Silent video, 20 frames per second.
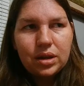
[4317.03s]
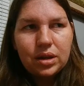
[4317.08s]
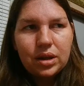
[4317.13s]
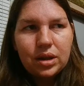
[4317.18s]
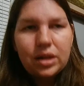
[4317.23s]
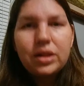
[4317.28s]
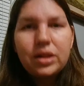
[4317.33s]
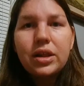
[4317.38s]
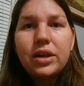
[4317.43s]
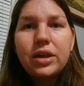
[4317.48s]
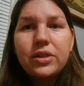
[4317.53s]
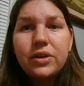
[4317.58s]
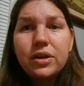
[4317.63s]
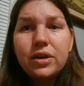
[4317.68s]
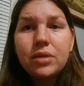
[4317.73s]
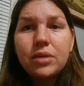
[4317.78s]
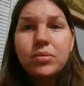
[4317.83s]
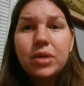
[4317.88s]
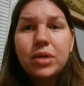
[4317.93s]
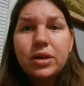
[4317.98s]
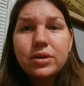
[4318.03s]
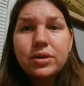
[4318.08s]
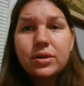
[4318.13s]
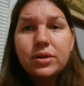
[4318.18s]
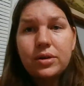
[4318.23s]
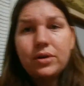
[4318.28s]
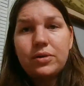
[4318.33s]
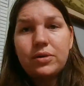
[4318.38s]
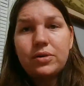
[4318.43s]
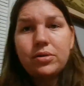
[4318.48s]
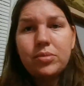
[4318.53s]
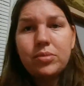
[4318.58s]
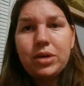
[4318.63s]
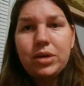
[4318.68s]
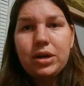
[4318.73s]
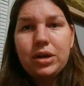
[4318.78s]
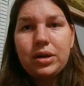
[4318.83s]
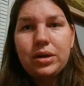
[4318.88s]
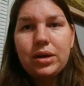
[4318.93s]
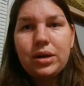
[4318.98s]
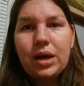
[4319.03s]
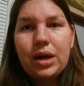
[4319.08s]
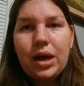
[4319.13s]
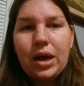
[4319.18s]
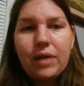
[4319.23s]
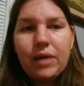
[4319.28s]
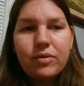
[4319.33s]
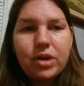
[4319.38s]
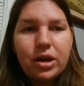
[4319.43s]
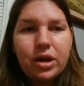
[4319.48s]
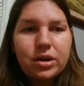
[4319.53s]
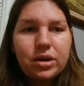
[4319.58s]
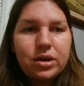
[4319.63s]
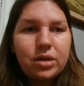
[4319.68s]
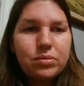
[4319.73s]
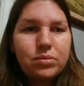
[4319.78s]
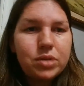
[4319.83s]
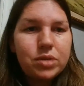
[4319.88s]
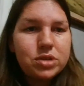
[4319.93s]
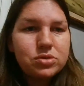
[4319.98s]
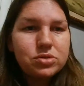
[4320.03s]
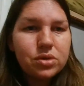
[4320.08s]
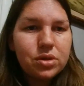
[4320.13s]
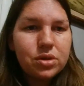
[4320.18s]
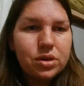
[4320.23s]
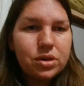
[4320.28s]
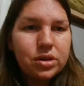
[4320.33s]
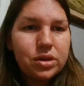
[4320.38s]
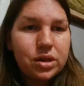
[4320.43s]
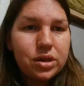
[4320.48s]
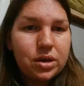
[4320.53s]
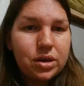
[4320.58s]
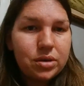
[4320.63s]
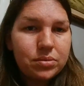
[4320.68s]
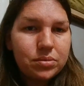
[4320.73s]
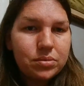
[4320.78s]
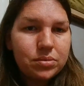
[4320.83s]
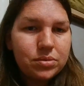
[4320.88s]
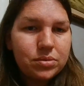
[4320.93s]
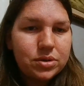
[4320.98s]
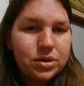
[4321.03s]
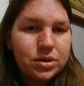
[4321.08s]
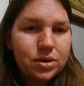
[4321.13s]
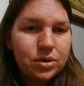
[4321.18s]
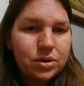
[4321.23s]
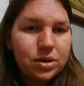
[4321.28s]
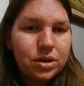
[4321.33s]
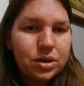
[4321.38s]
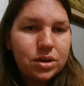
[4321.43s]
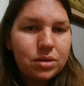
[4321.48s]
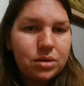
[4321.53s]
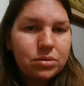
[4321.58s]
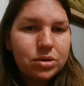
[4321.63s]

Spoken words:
lithium is new to me. I have not done much with lithium, so lithium's